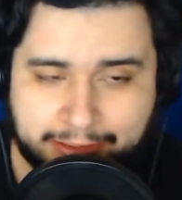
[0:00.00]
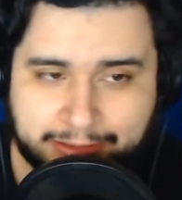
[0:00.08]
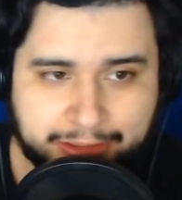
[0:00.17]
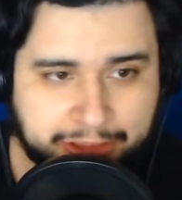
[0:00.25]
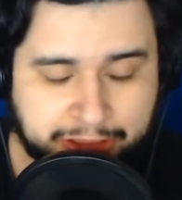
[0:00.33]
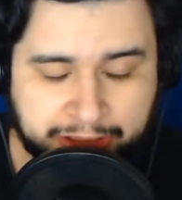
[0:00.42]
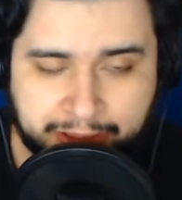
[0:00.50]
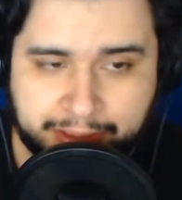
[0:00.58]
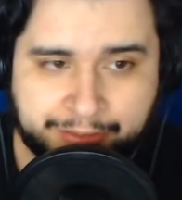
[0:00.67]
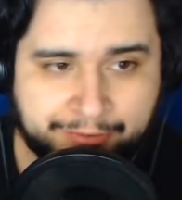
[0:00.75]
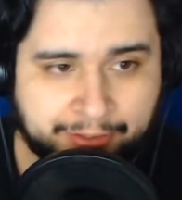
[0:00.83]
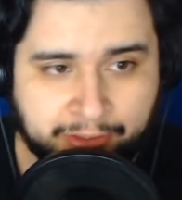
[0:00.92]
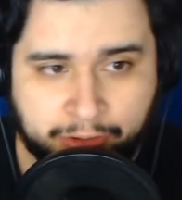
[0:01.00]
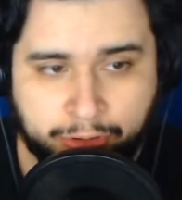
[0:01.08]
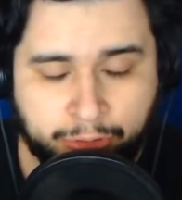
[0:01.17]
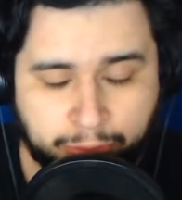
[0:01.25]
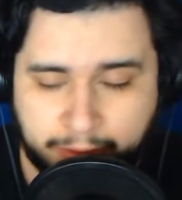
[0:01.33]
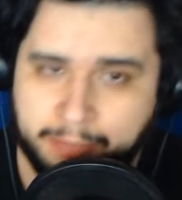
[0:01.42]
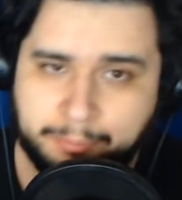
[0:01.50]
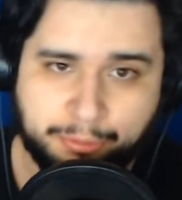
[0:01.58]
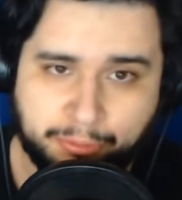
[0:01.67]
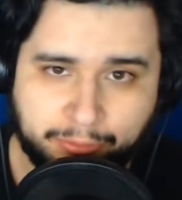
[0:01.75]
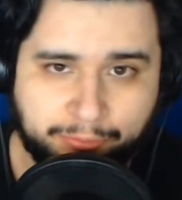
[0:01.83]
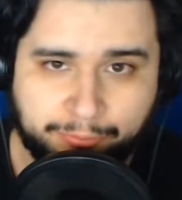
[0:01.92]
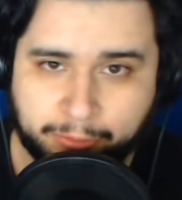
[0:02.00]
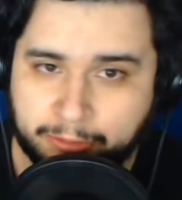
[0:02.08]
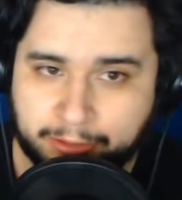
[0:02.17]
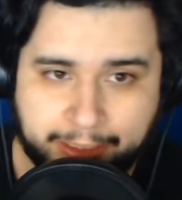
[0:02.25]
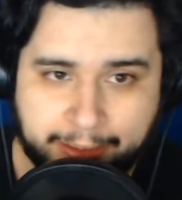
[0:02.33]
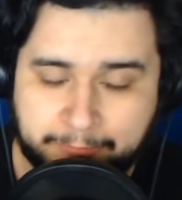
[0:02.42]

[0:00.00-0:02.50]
she is incredible for like